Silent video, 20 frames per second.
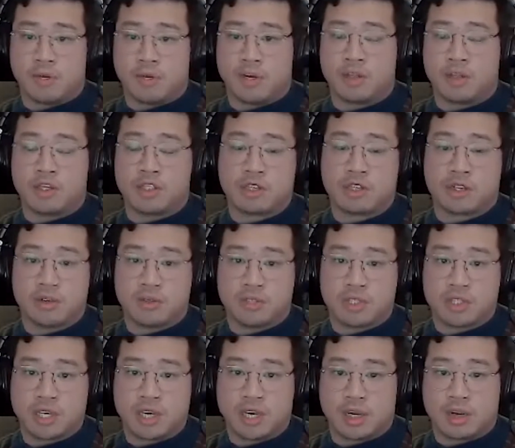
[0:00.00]
the
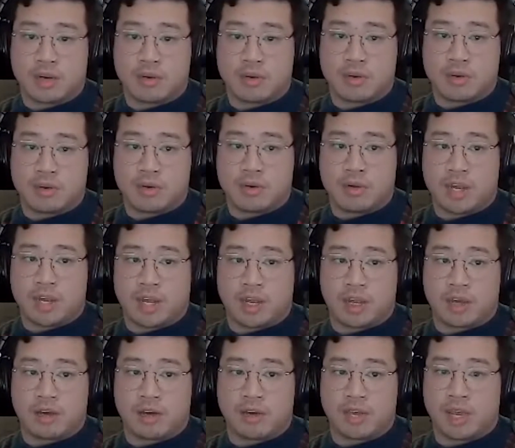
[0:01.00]
shows, and we're
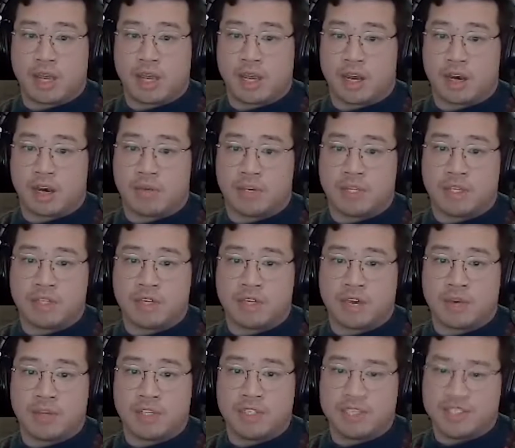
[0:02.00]
like, okay, are
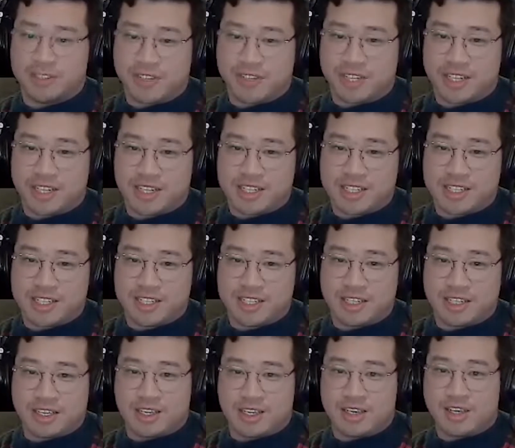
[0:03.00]
we doing this?
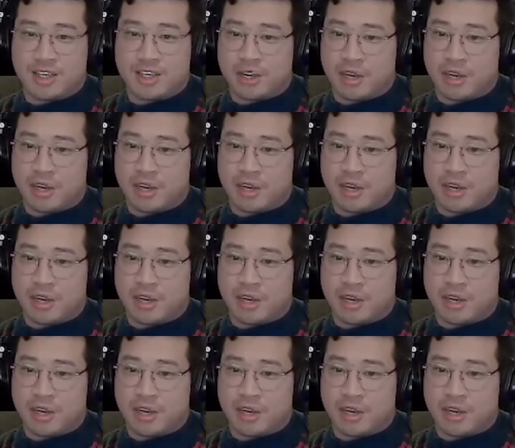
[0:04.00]
And